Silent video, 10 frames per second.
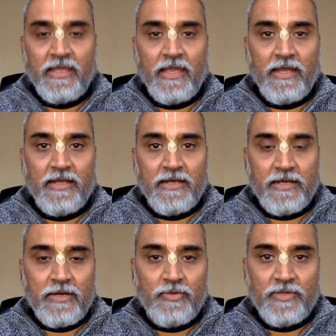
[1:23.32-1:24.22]
and
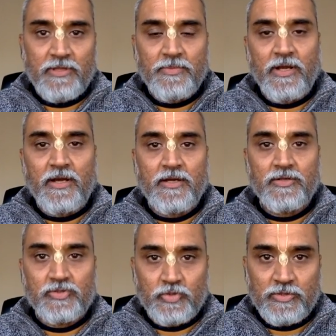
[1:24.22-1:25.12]
around them are
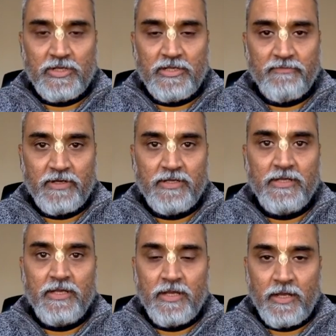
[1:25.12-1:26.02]
Sugriva,
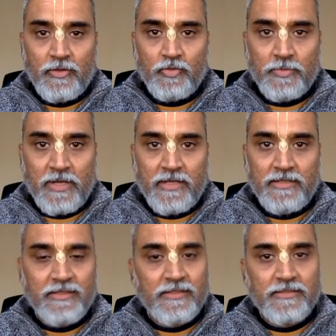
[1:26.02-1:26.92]

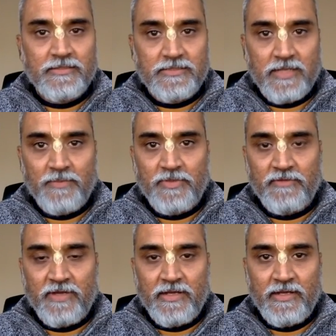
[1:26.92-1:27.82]
Hanuman,
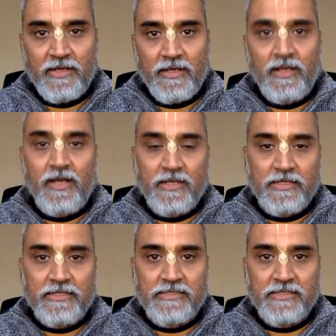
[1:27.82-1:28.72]
Jambavan,
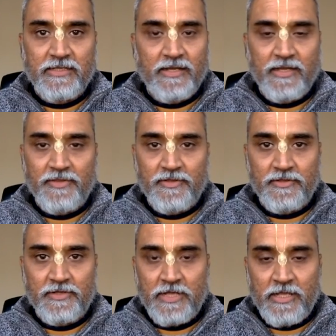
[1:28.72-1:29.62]
Angada and
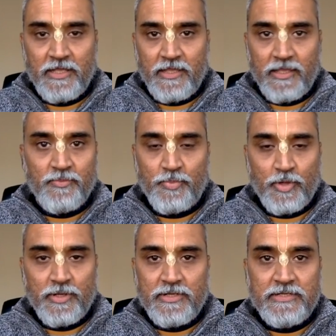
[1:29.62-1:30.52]
other
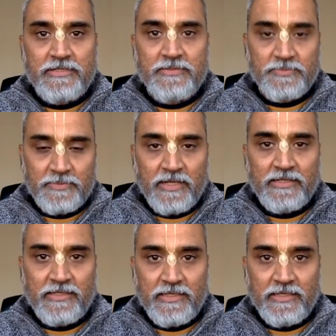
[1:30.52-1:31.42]
important
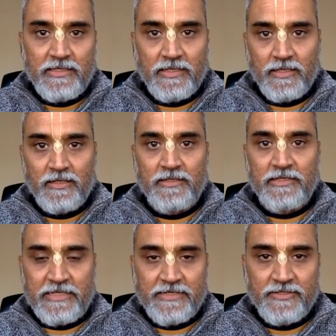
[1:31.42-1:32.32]
monkey
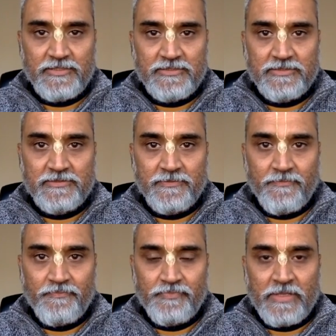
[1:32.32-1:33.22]
leaders
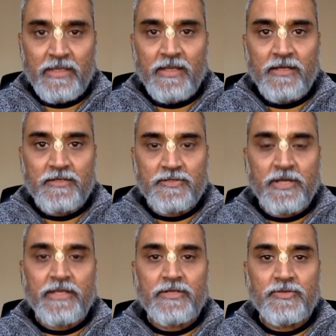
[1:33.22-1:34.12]

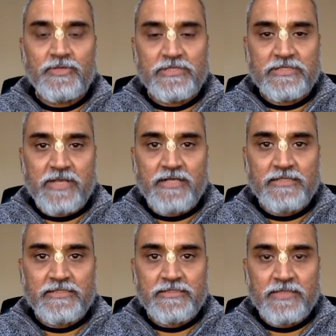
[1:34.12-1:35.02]
trying to
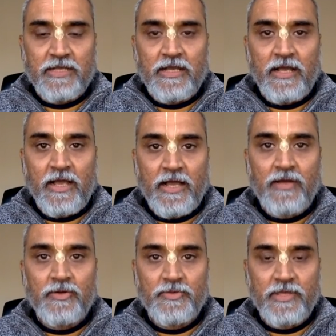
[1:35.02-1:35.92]
discuss
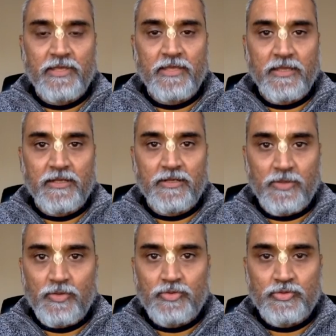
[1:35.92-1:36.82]
how they can
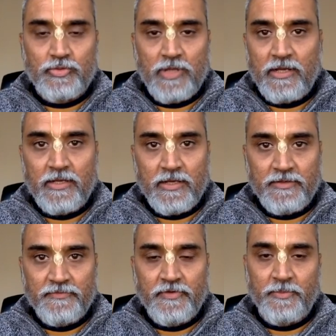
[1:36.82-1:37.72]
go to Lanka
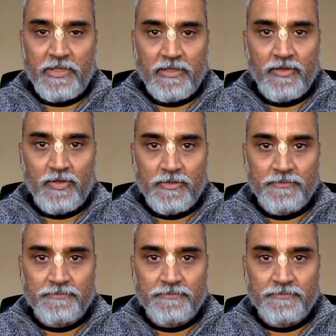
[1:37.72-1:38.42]
from here on.